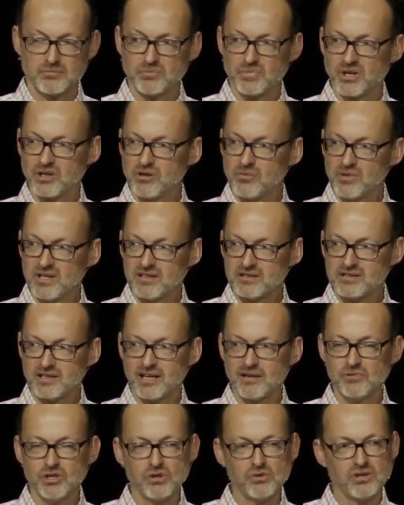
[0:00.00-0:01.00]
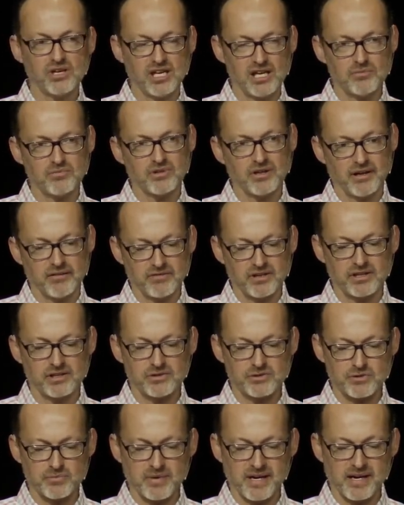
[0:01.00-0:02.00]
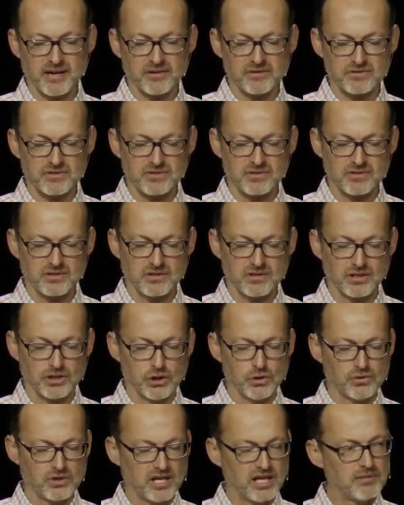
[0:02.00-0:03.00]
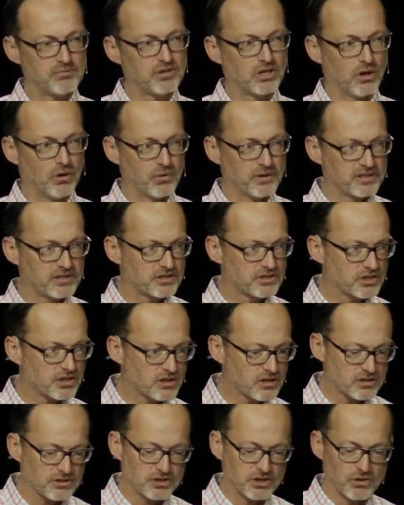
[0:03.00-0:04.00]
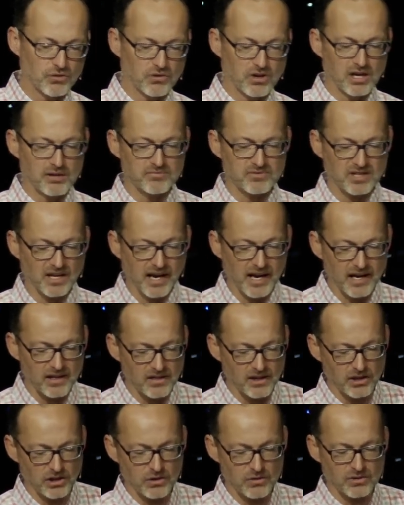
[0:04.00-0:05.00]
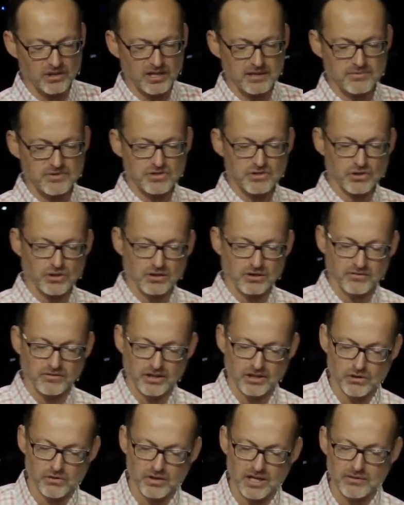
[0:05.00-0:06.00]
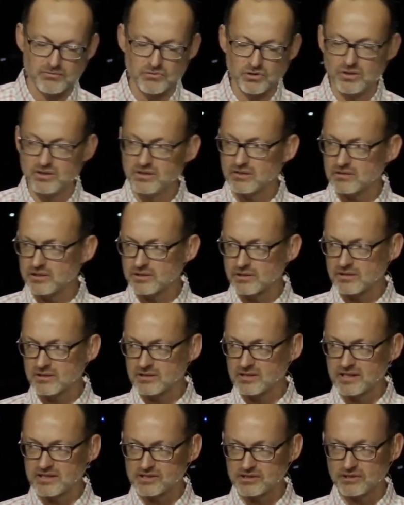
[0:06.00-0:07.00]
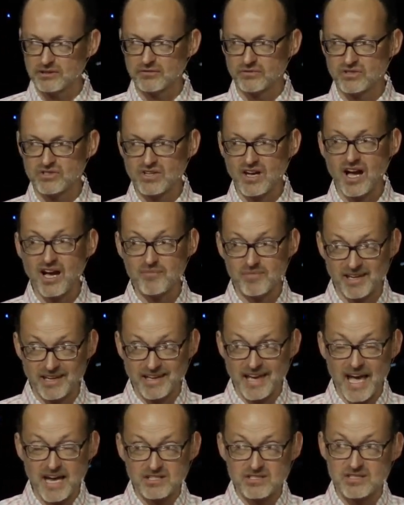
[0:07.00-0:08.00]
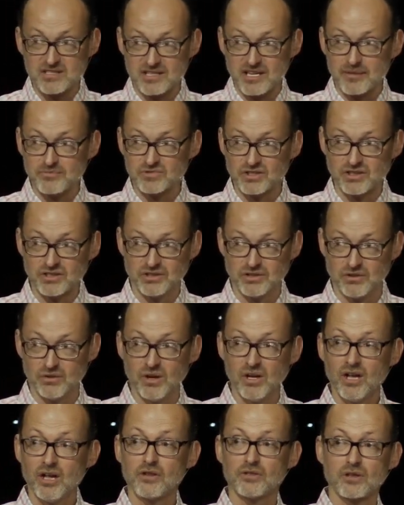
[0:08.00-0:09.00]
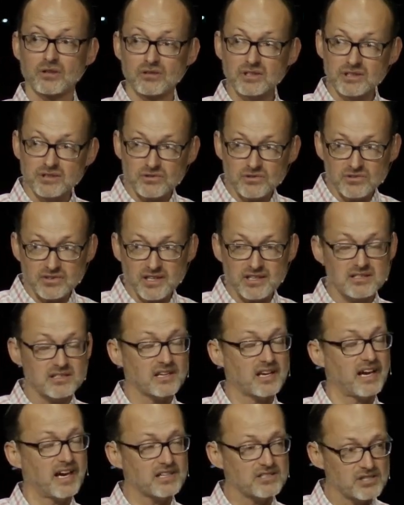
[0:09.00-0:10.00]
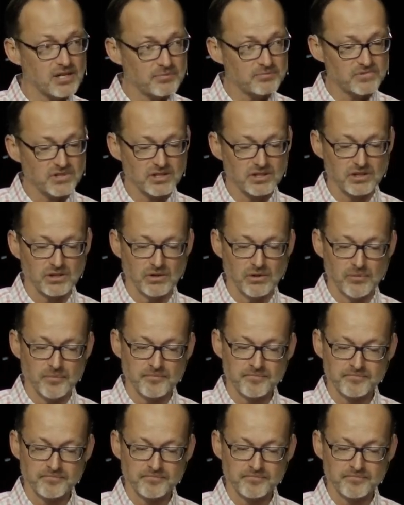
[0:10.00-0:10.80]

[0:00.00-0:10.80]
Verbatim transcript: But in the meantime, you keep loving your spouse. You keep going to church. You keep tithing. You keep serving. You keep doing the little things, and over time, it catches up to you. The little things catch up to you.